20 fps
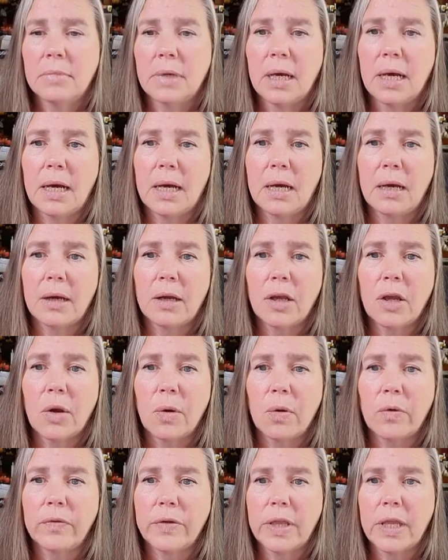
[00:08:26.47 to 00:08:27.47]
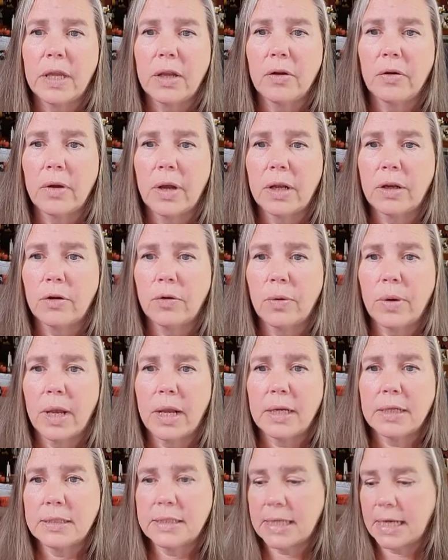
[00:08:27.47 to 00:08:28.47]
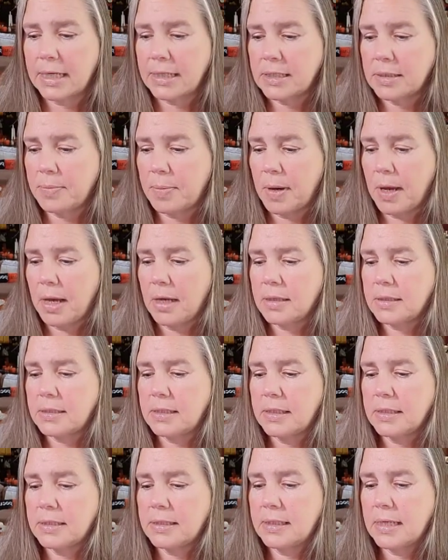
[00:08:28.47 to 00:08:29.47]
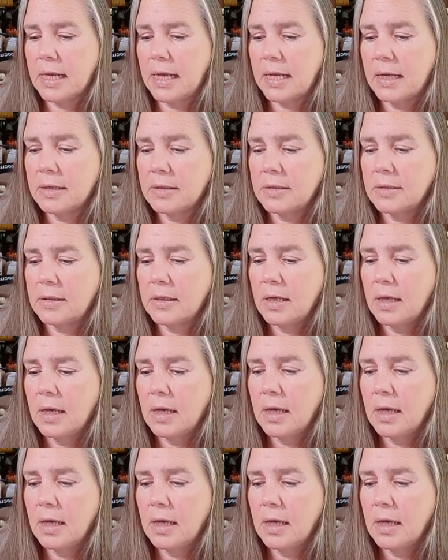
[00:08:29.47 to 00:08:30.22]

go over here and create a text box that says,